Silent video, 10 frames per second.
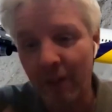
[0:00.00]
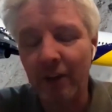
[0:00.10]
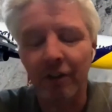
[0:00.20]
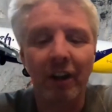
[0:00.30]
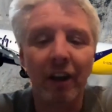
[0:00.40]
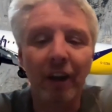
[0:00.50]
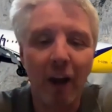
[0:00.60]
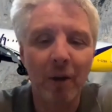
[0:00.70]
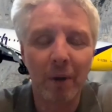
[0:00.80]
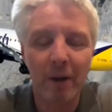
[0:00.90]
just like
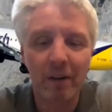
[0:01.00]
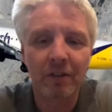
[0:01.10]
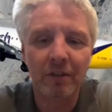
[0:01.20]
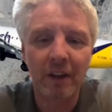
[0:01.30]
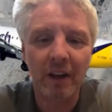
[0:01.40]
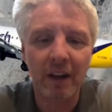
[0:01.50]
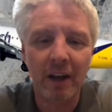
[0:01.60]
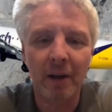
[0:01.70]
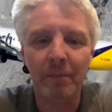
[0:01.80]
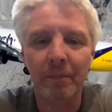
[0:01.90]
glow plugs.
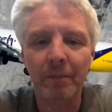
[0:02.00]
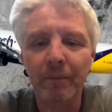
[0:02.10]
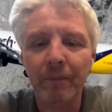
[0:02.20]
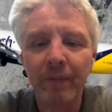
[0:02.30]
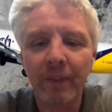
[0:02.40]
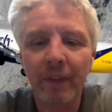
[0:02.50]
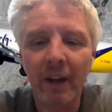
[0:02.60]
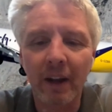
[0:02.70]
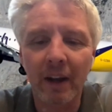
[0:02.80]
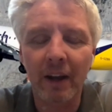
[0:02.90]
So
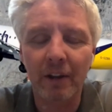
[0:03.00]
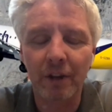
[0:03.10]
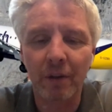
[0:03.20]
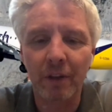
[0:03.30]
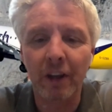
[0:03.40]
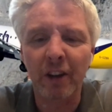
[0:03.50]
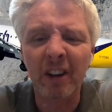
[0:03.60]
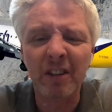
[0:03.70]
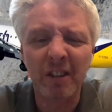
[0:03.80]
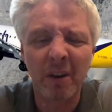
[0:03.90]
the
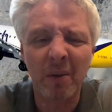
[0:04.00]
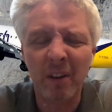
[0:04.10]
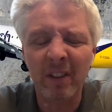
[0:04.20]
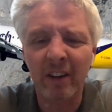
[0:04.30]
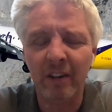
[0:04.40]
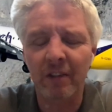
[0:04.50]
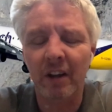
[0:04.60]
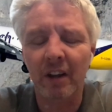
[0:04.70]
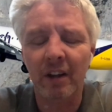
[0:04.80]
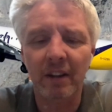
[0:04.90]
igniters go on. There is
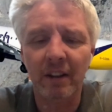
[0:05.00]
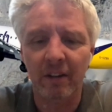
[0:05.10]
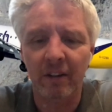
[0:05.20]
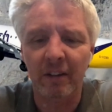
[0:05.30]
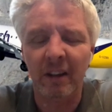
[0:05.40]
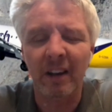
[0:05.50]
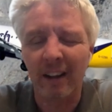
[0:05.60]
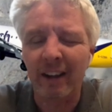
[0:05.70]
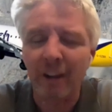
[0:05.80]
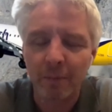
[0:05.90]

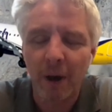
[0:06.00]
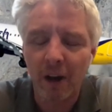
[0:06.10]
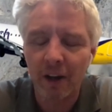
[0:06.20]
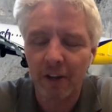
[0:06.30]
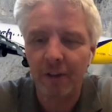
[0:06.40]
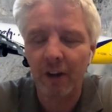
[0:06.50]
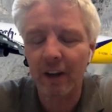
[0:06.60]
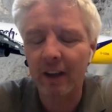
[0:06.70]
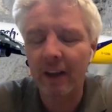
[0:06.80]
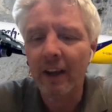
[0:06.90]
like a spark, if you
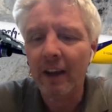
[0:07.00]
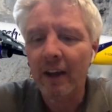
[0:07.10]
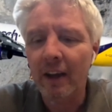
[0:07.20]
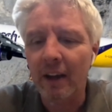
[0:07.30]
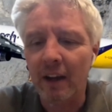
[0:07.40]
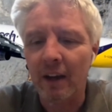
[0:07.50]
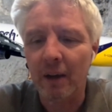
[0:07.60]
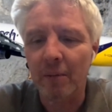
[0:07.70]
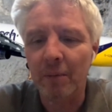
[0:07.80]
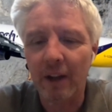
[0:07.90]
like,
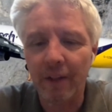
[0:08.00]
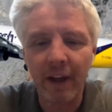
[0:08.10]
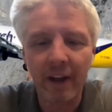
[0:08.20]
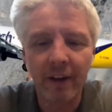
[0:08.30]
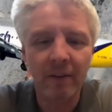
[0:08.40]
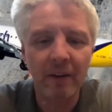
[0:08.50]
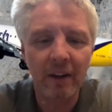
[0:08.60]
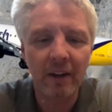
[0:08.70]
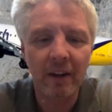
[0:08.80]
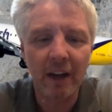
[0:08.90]
and then
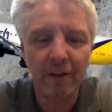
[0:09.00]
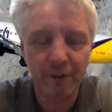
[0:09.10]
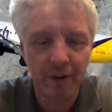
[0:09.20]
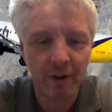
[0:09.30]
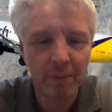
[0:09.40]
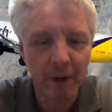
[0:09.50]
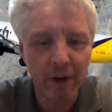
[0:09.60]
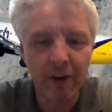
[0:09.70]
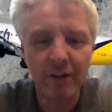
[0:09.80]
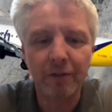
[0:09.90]
after a
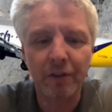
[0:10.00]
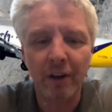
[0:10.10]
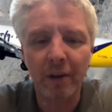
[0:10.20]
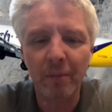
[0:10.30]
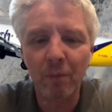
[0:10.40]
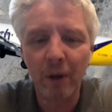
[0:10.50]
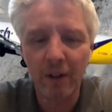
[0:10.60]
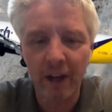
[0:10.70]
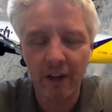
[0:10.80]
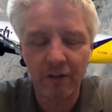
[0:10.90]
period of time where
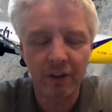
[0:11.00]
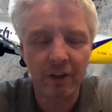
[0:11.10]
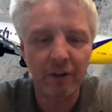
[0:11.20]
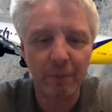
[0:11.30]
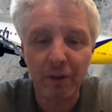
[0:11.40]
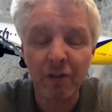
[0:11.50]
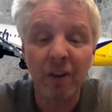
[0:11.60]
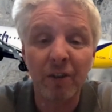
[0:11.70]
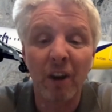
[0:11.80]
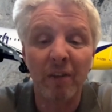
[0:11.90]
the engine has been
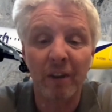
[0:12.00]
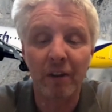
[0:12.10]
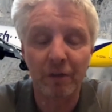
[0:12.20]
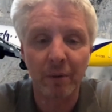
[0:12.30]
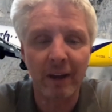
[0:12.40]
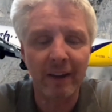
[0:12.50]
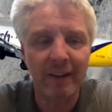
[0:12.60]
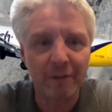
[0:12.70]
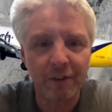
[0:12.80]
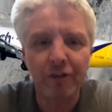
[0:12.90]
turned over to a
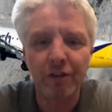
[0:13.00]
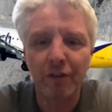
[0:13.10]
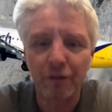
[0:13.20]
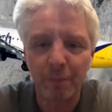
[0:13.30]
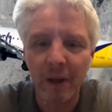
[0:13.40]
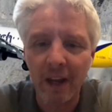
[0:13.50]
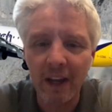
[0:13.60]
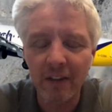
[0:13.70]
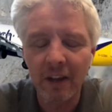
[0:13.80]
sufficient speed,